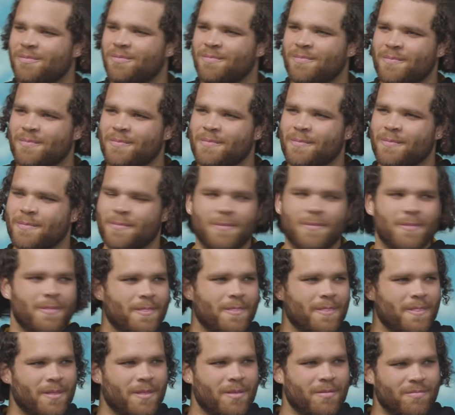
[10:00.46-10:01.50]
Can you think of
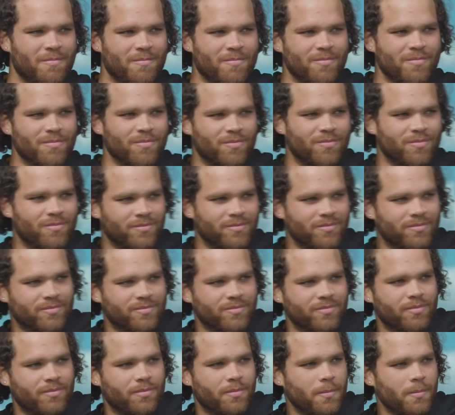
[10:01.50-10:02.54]
something that you could
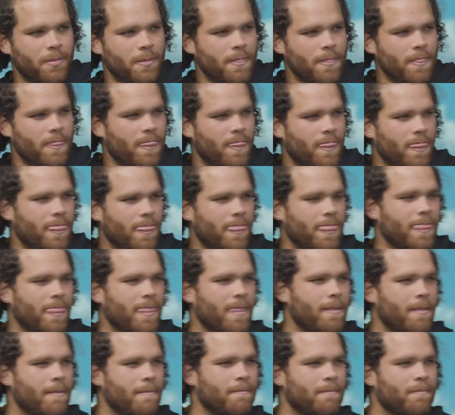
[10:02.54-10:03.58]
kind of relate to
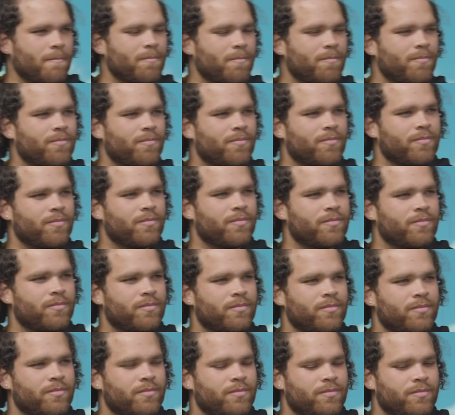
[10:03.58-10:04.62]
us, one of those in-game
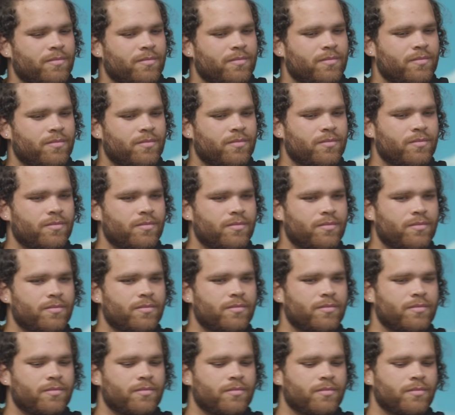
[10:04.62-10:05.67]
adjustments or something he's
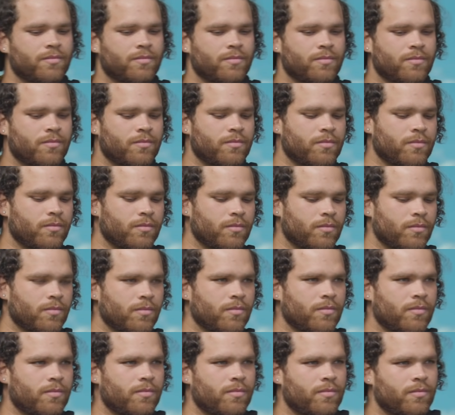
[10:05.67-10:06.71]
told you that's helped
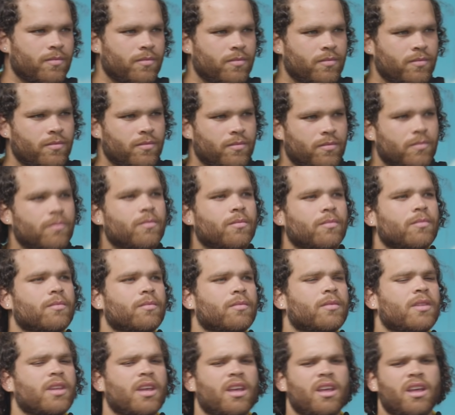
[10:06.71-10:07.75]
out. Mm.
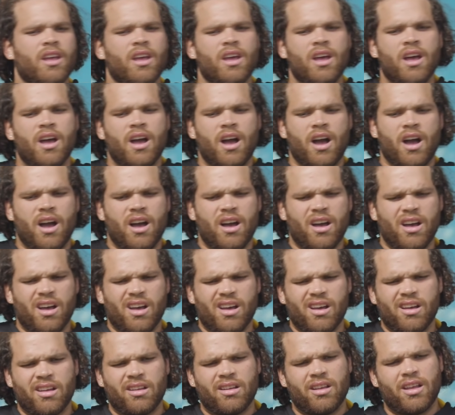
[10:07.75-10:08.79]

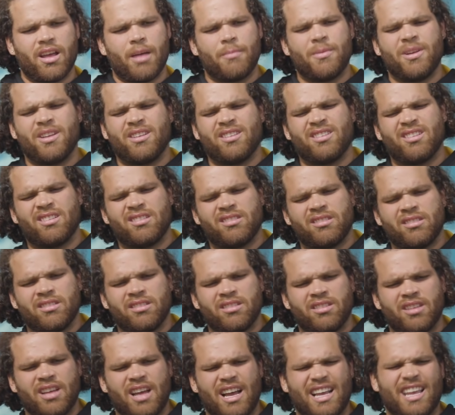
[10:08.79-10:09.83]
Uh, I mean,
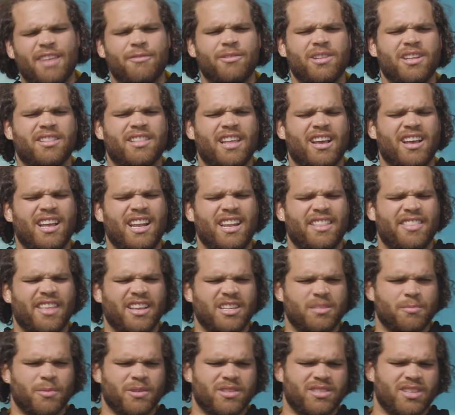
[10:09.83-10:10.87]
I can't really think of anything
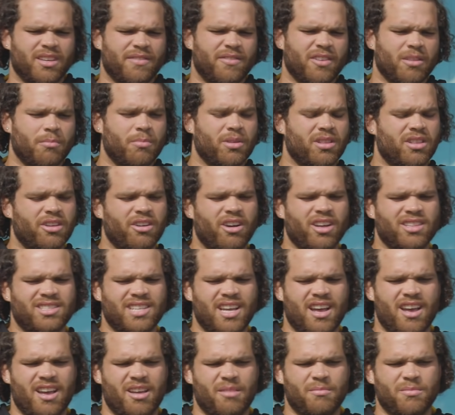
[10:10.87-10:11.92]
specific, but there are
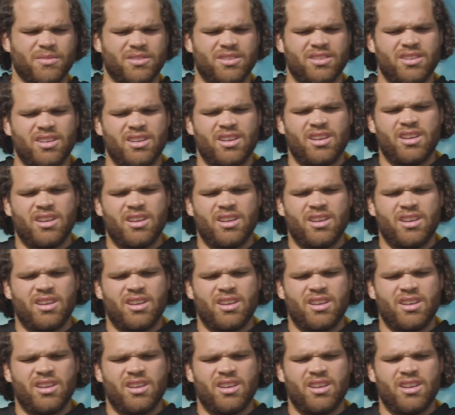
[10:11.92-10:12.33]
times,